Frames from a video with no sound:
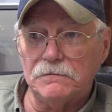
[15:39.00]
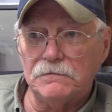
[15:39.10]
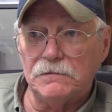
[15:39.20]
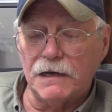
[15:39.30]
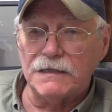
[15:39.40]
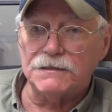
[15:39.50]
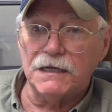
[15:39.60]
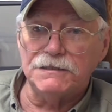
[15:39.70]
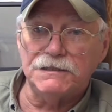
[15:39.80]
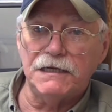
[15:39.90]
when I
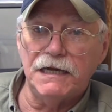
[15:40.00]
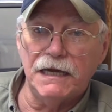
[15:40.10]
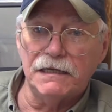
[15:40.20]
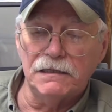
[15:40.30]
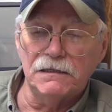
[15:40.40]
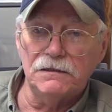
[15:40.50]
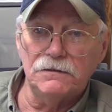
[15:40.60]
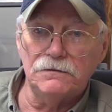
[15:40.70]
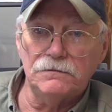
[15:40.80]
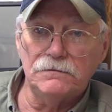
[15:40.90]
say CA
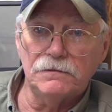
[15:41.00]
glue,